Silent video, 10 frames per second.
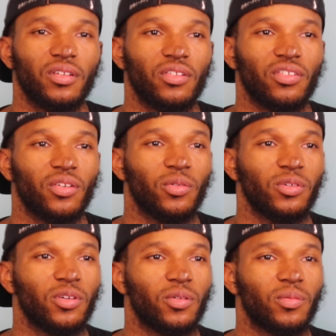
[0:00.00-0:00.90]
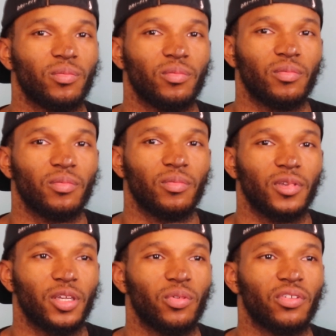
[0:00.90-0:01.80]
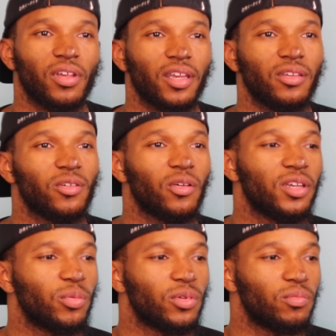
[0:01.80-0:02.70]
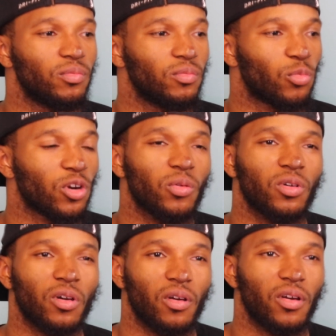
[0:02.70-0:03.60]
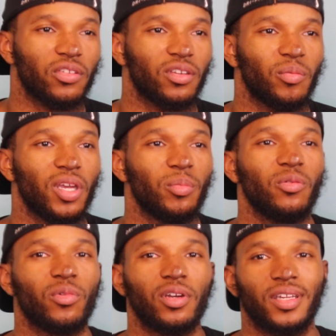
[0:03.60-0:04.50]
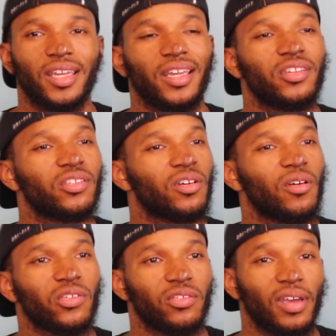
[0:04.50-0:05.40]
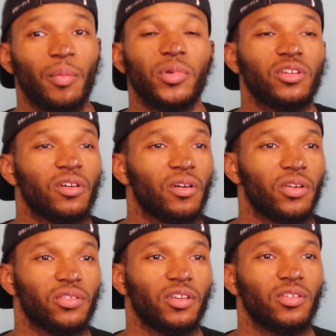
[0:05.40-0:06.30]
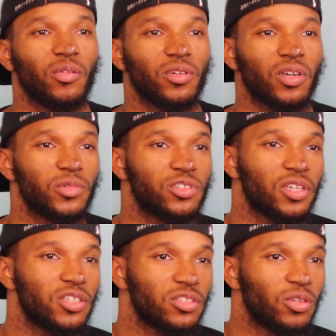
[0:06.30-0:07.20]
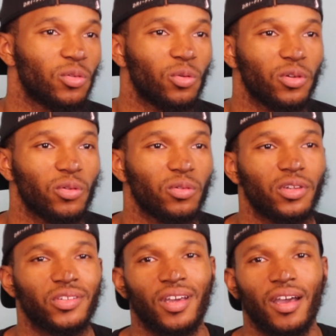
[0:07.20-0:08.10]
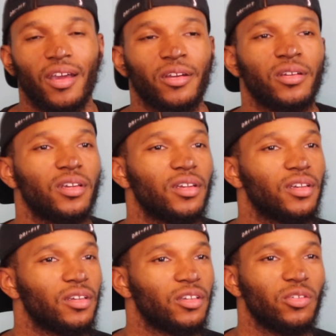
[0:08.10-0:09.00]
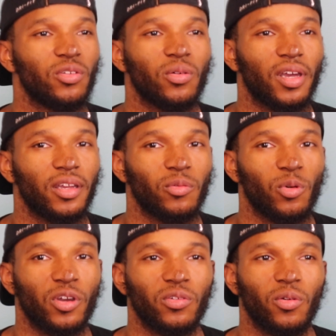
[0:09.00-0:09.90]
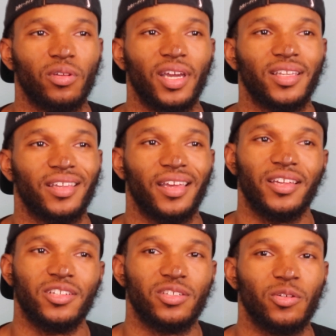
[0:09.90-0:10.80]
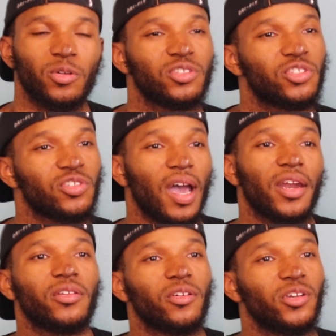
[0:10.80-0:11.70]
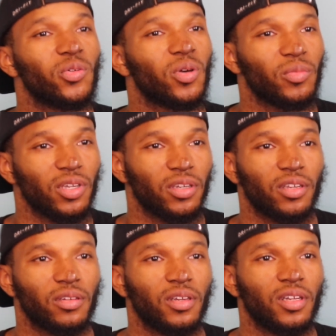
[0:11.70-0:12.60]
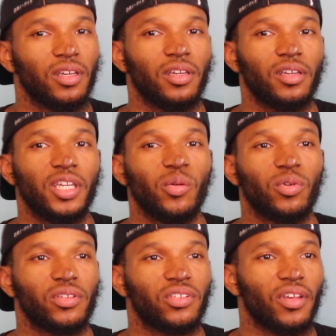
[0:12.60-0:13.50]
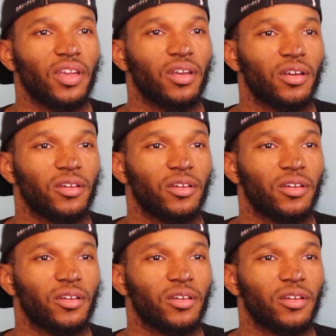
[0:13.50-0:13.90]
So, it was like, he would work on cars, and it made me want to get into cars. So now I'm into cars, like, when it comes to changing your oil, your tire, like working on like the engine, you're trying to learn, you know what I mean? And he would say,